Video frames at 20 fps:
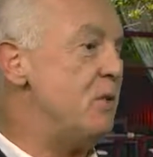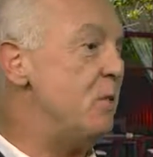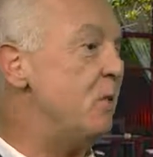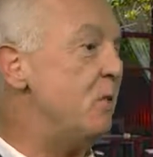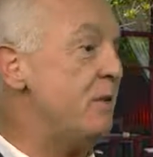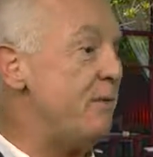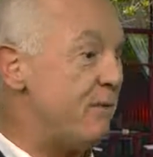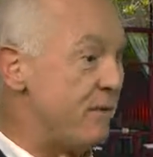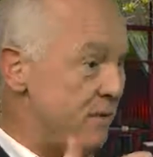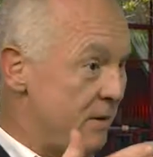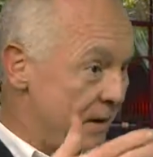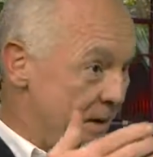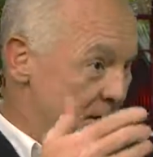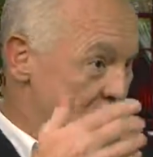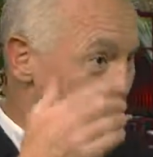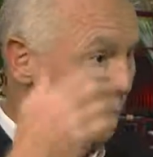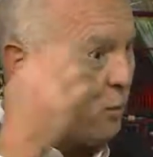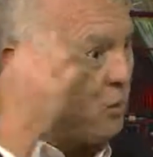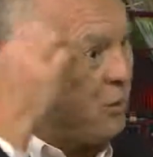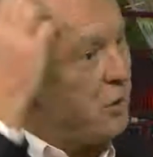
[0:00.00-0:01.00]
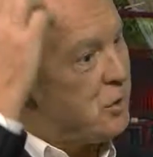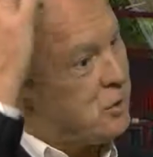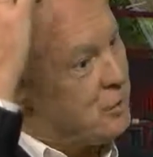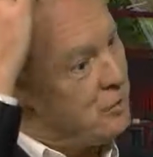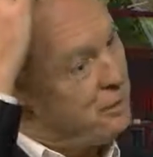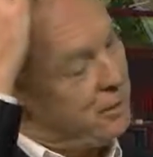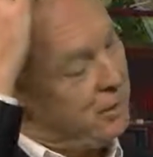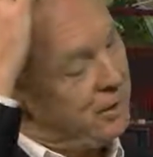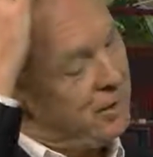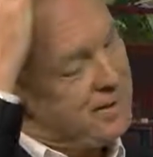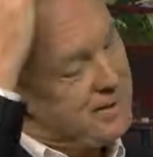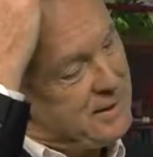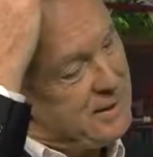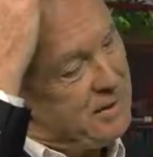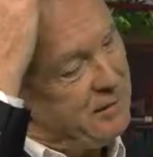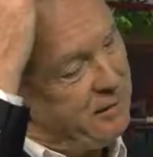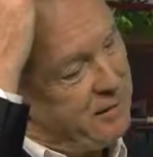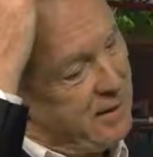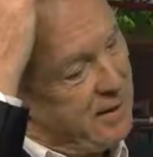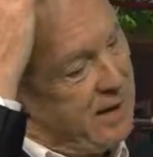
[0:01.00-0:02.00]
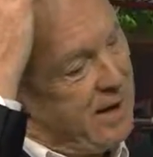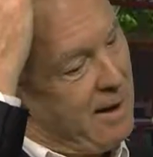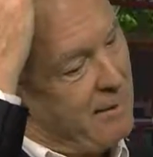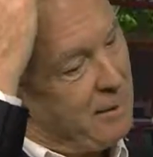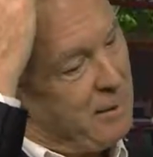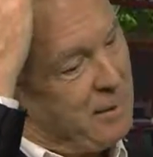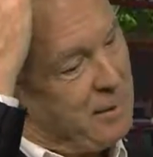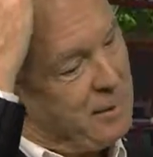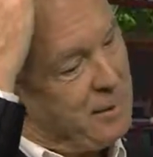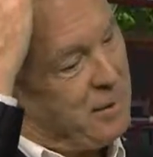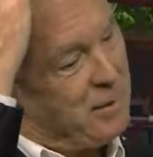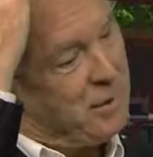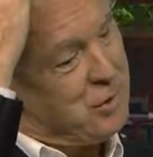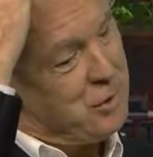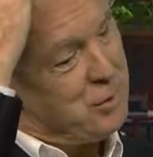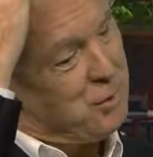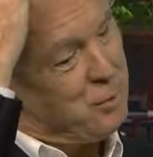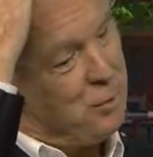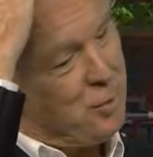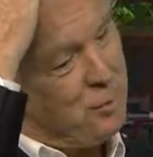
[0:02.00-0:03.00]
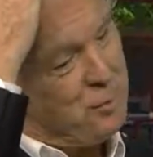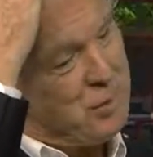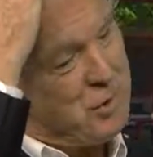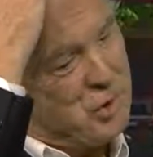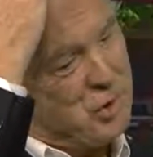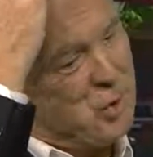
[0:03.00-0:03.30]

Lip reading: and you'll even increase your ability to find happiness because you won't be